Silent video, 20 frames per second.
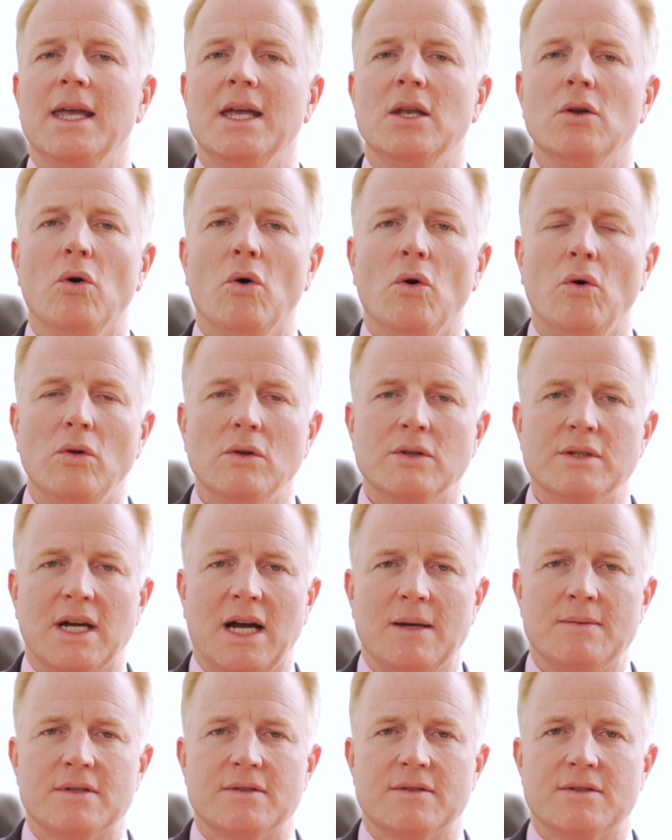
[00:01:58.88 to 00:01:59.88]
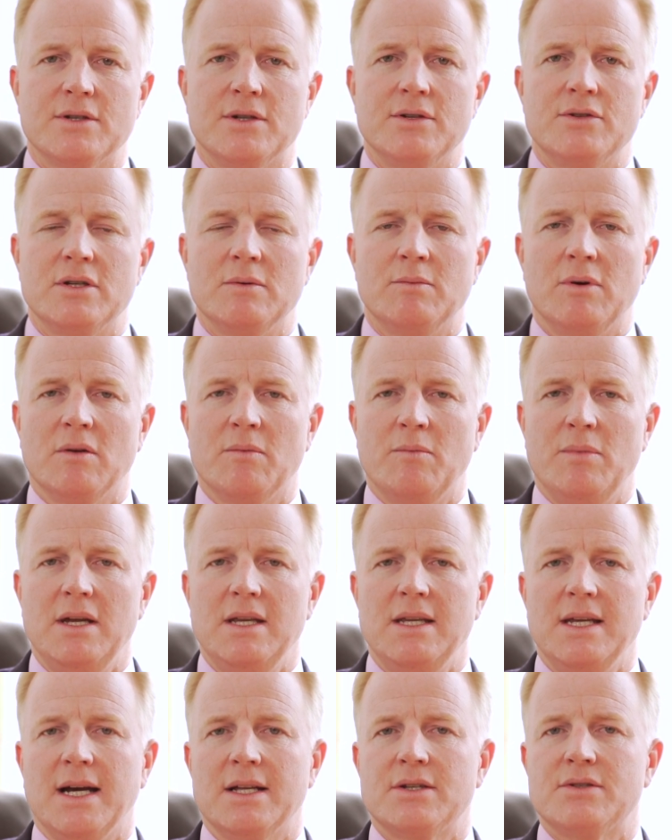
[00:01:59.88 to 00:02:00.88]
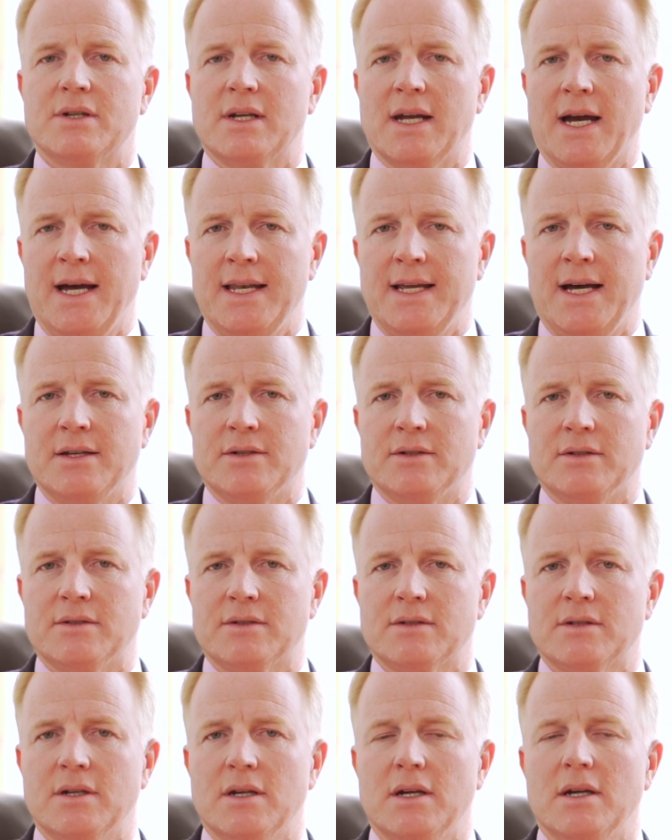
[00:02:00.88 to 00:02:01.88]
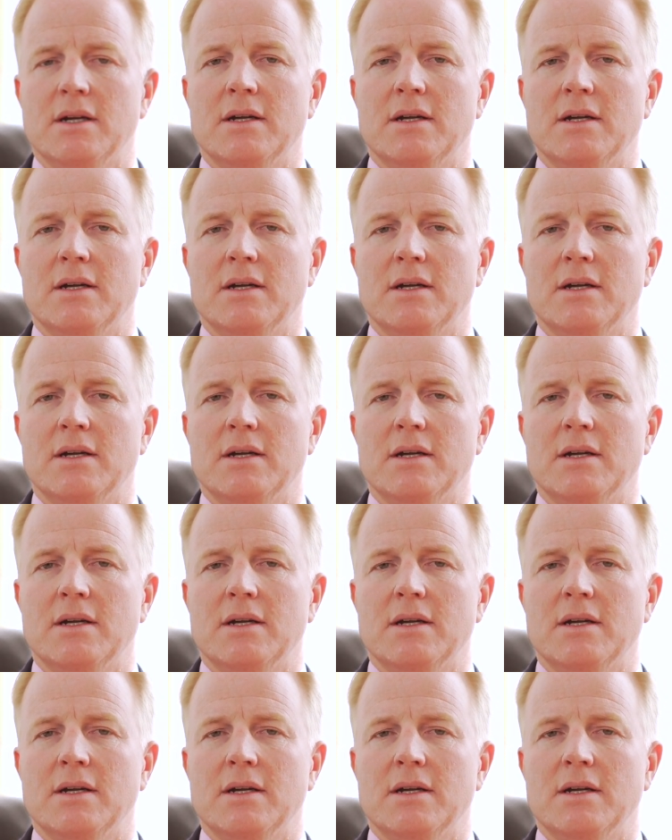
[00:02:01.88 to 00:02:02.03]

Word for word: In all types of surgery, both pediatric and adult,